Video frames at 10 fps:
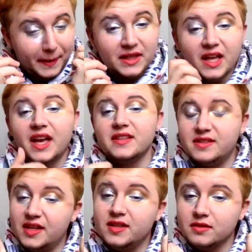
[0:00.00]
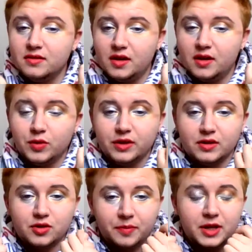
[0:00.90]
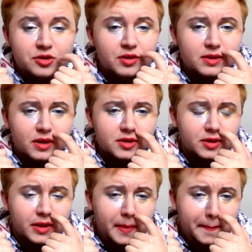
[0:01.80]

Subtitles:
And I had seen one of the documentaries, actually.